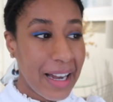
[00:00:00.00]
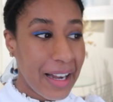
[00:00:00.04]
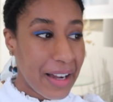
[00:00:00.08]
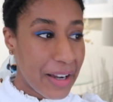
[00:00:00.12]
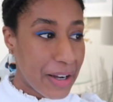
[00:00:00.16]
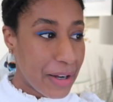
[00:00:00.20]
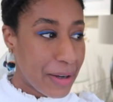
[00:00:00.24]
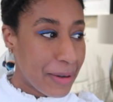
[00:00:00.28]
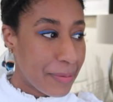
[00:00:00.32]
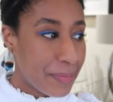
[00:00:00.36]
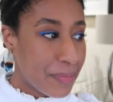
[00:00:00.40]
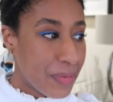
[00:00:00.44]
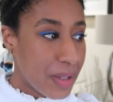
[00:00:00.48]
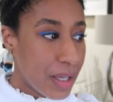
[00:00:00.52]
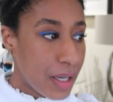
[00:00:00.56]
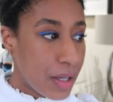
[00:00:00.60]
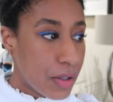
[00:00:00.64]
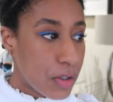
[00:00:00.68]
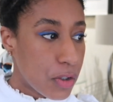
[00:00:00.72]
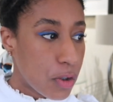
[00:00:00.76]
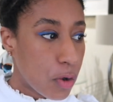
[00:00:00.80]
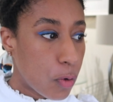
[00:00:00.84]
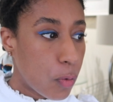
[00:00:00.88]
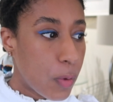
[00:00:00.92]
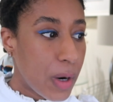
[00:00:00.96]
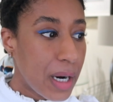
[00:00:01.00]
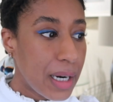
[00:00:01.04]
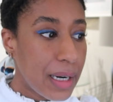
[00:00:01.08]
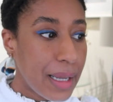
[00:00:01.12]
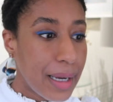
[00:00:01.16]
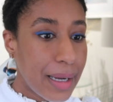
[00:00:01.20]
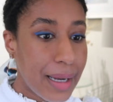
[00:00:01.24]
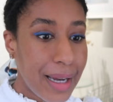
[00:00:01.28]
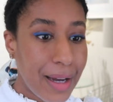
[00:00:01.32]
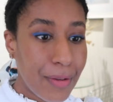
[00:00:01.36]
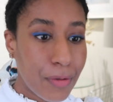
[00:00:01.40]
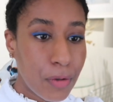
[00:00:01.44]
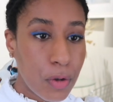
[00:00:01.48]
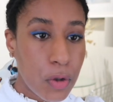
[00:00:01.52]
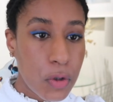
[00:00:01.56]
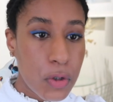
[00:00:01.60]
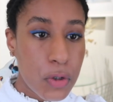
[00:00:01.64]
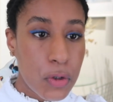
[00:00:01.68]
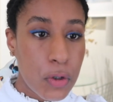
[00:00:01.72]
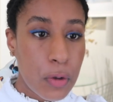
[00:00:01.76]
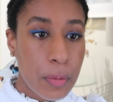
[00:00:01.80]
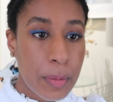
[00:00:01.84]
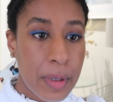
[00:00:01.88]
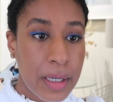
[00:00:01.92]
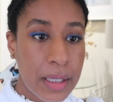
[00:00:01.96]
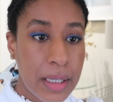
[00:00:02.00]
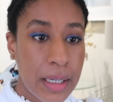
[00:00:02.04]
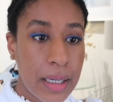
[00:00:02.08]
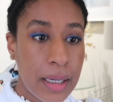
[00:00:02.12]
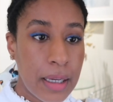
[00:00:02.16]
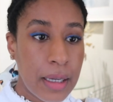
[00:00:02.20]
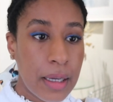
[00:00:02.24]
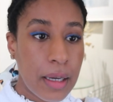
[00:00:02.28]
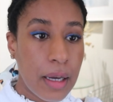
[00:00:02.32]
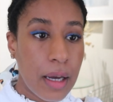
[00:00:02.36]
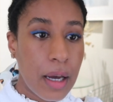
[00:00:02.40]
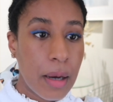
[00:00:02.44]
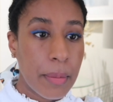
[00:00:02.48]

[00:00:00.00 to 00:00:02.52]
Uh, so while I have lost the money,